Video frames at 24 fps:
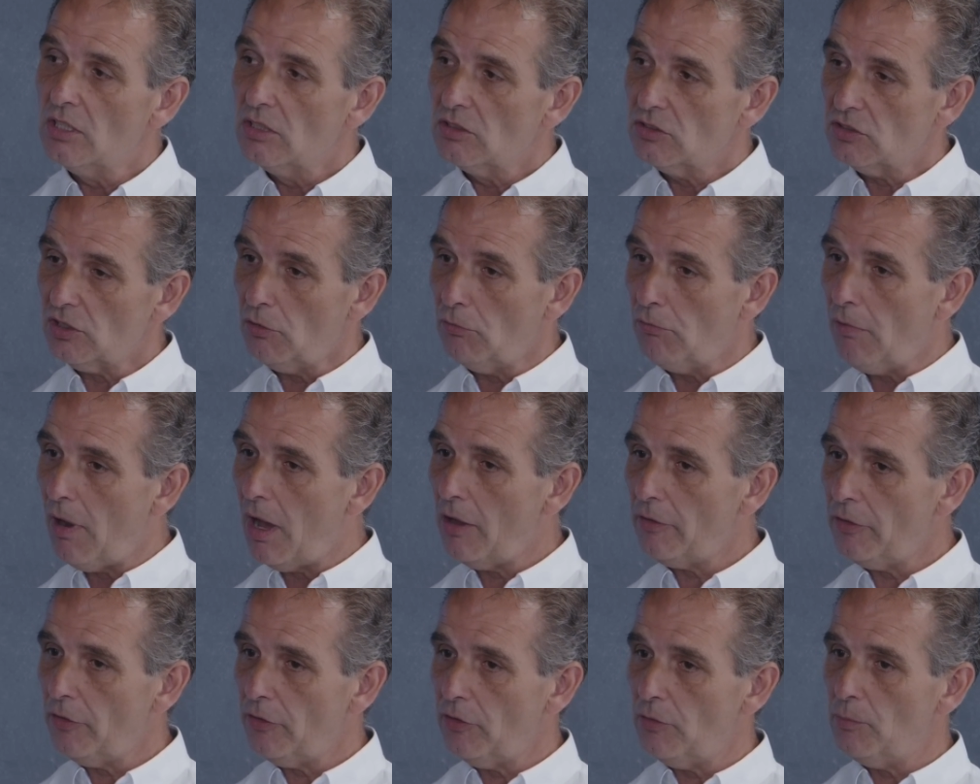So
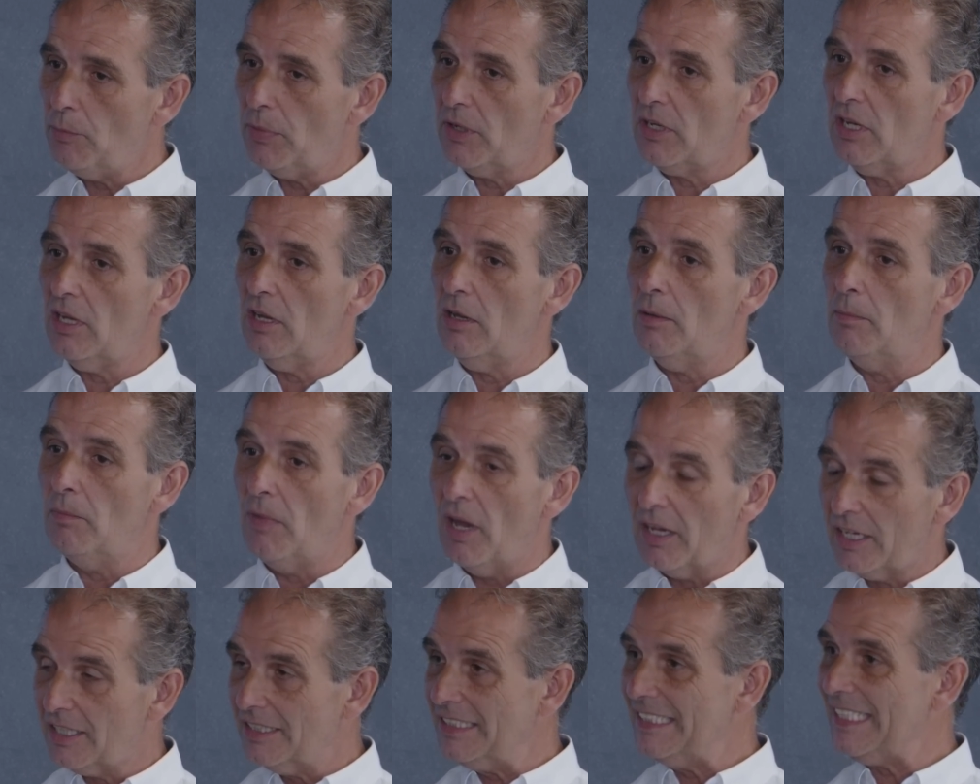rather than become
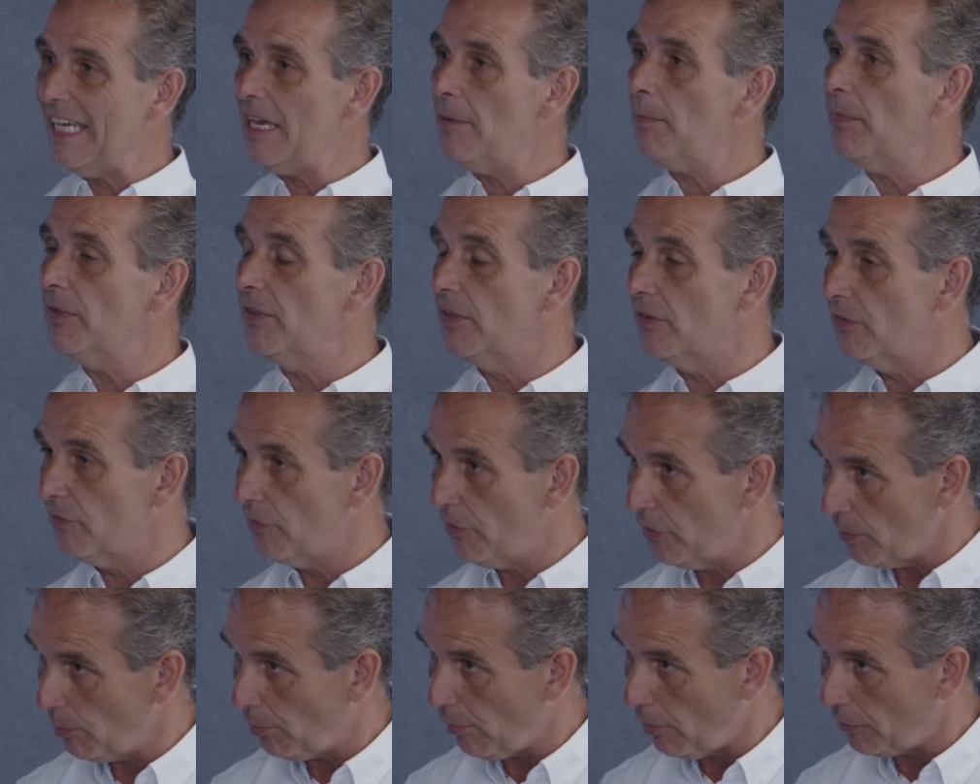a contaminant
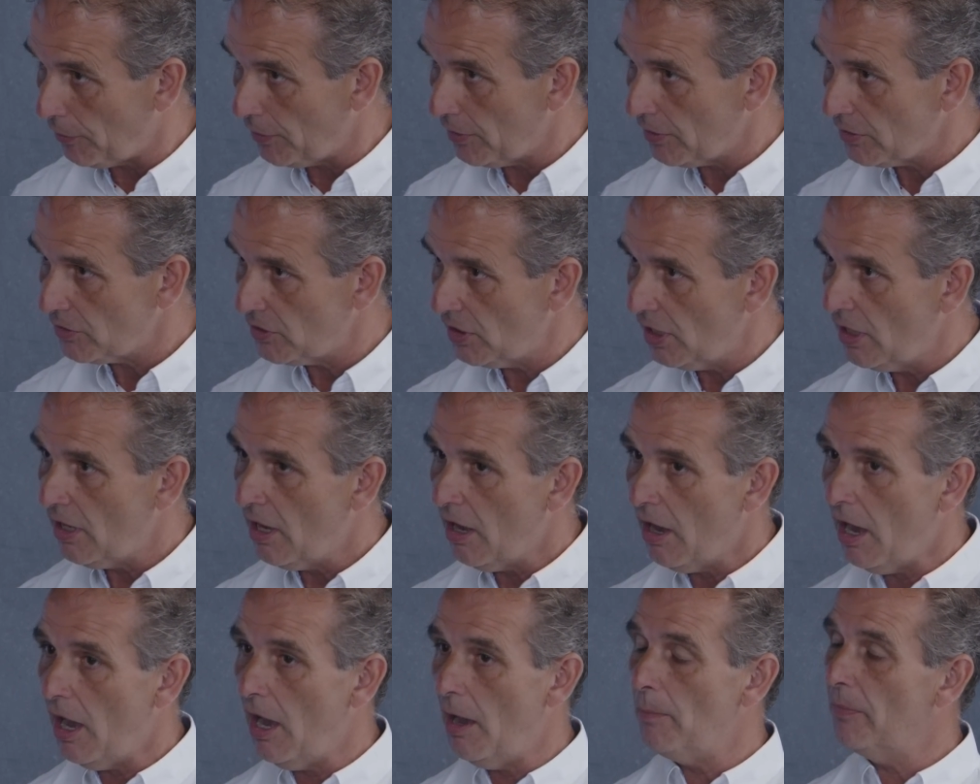for the product,
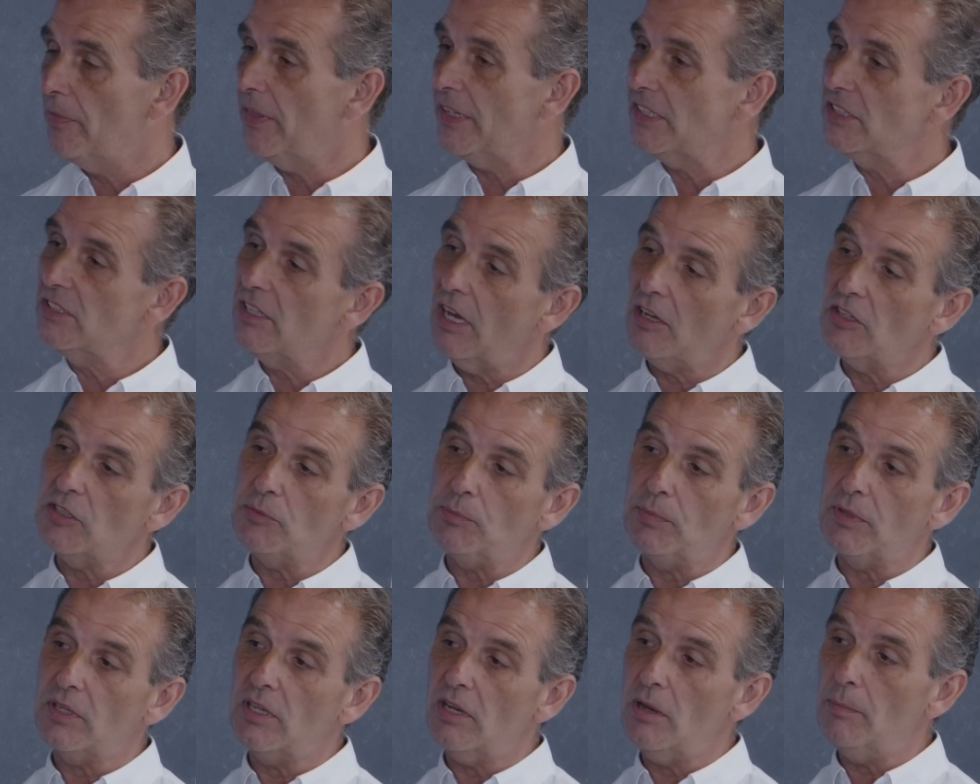um, they start to
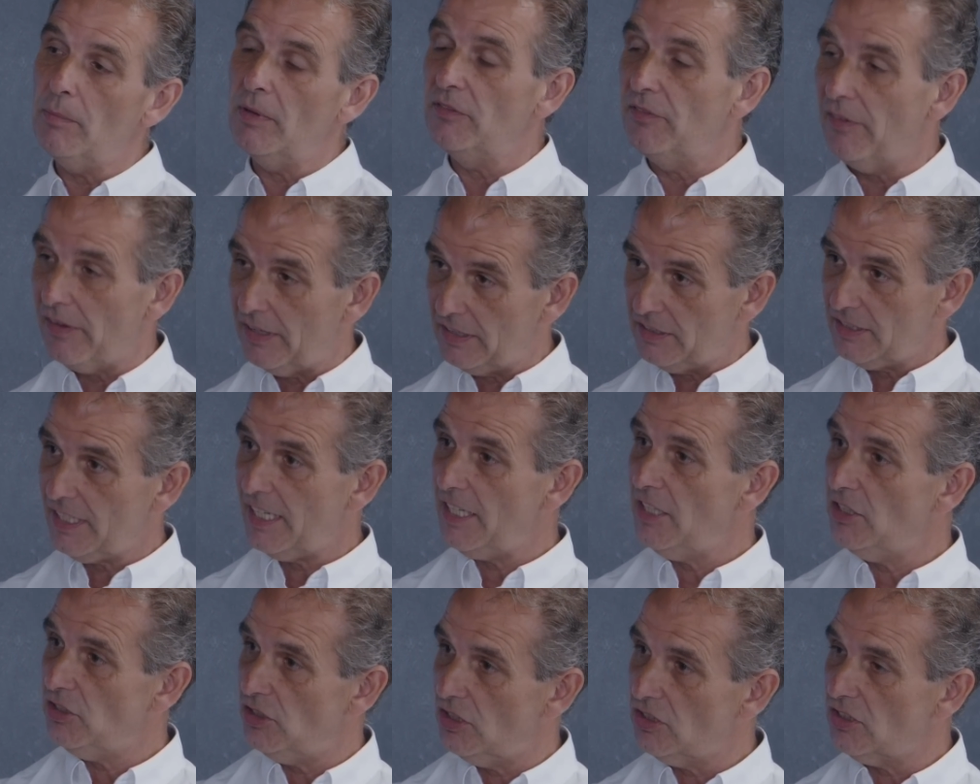become
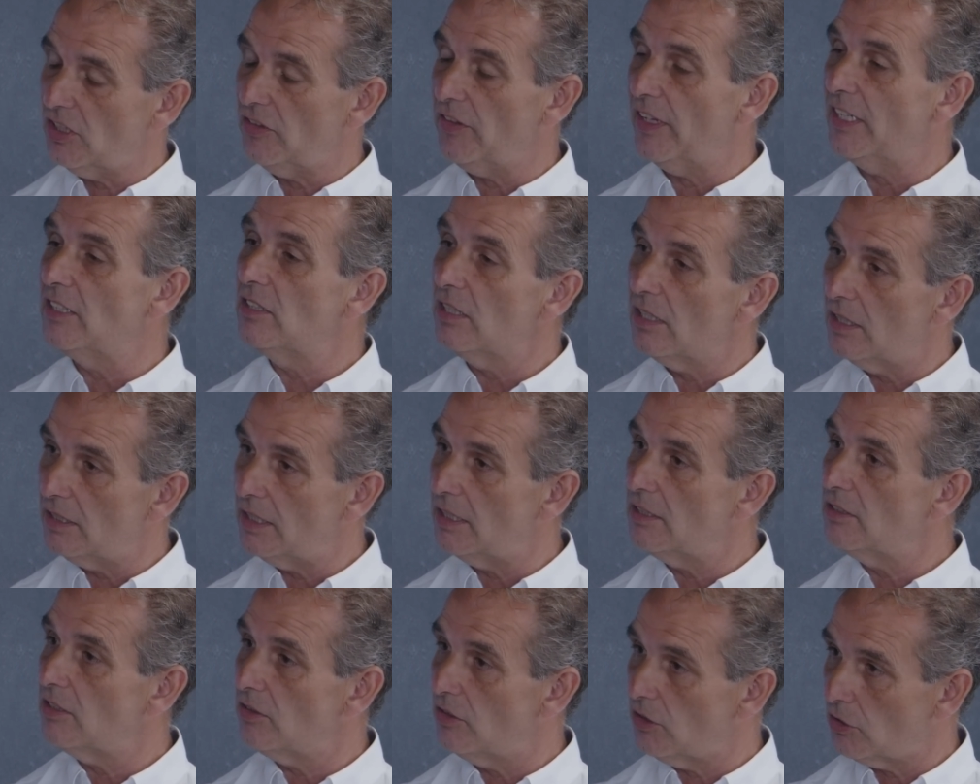advantageous and they turn
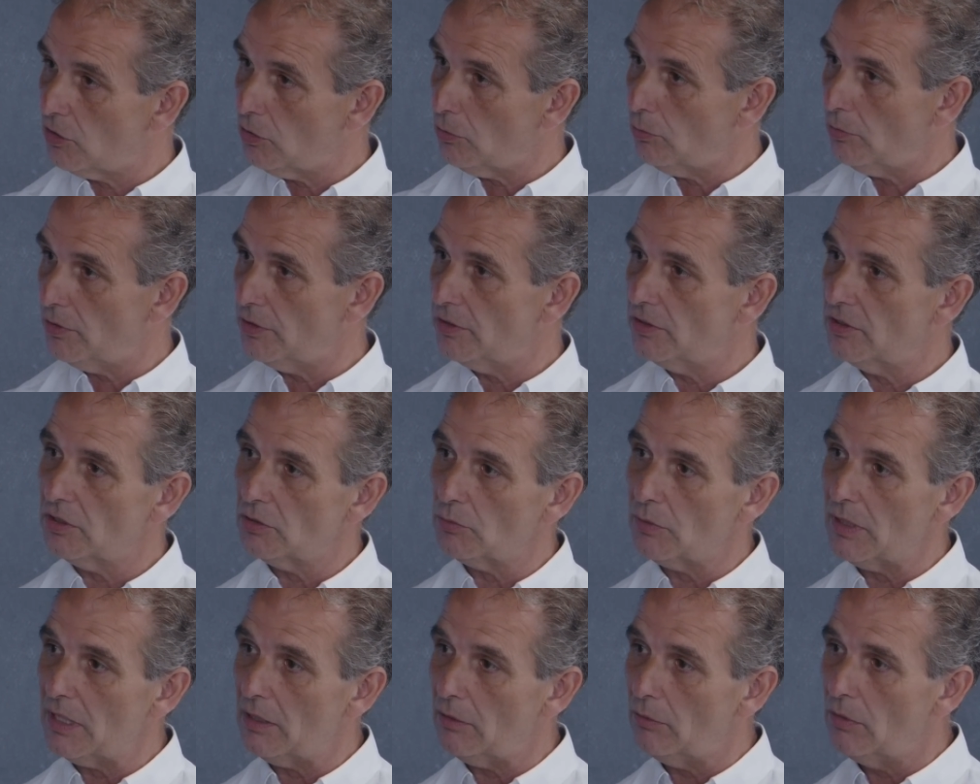into the coolant as
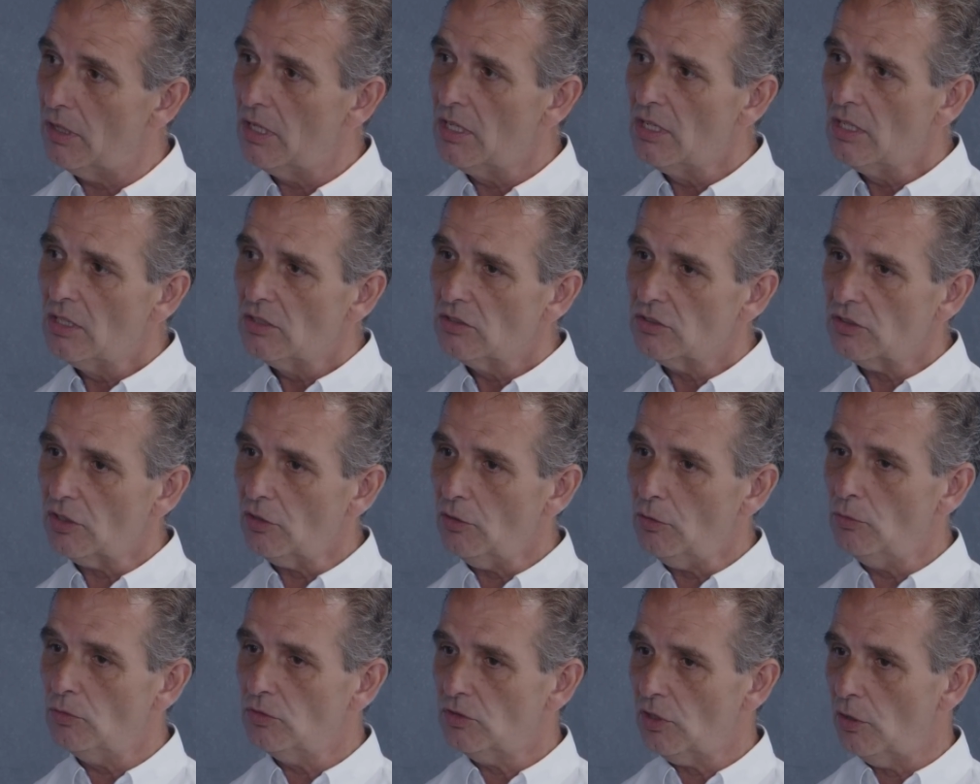well.
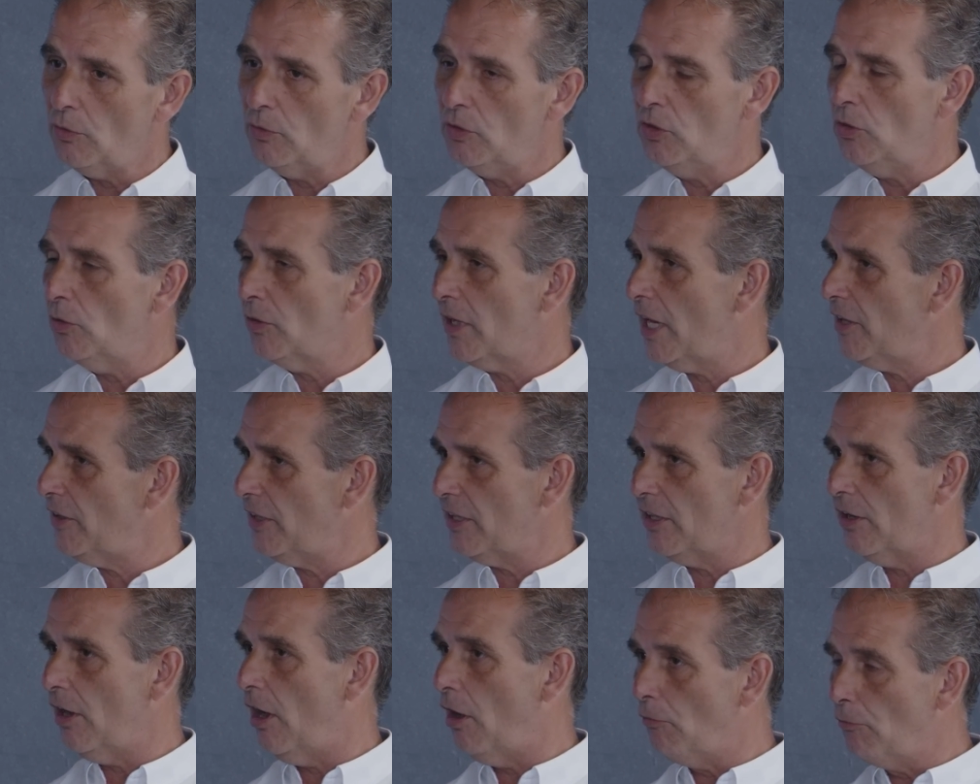So, so you're
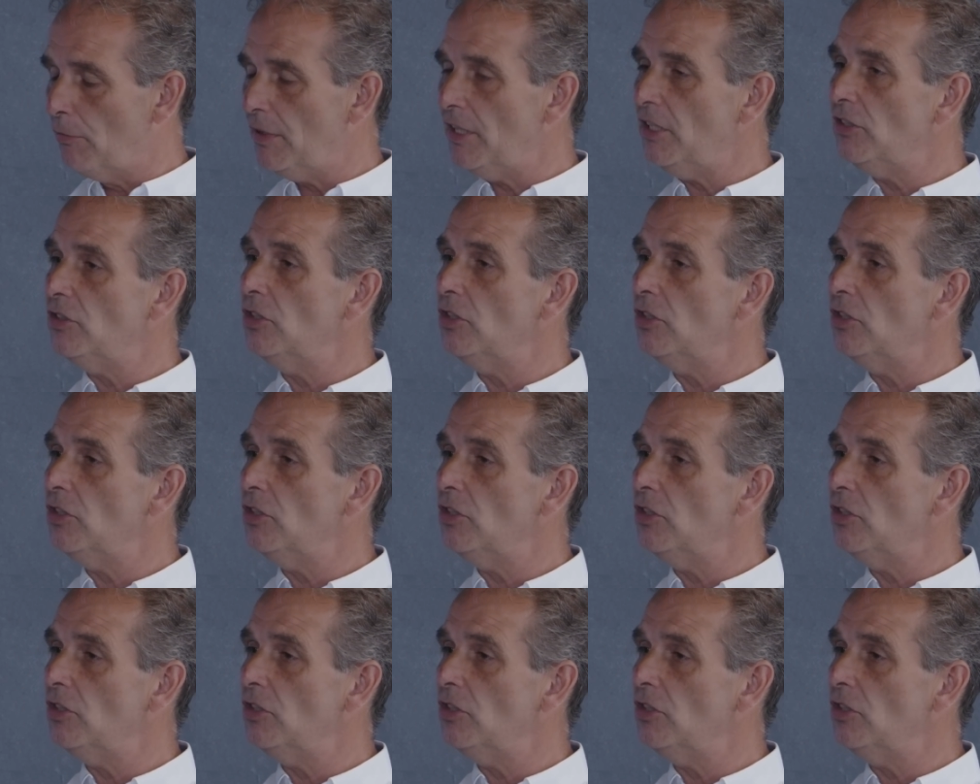getting a, a re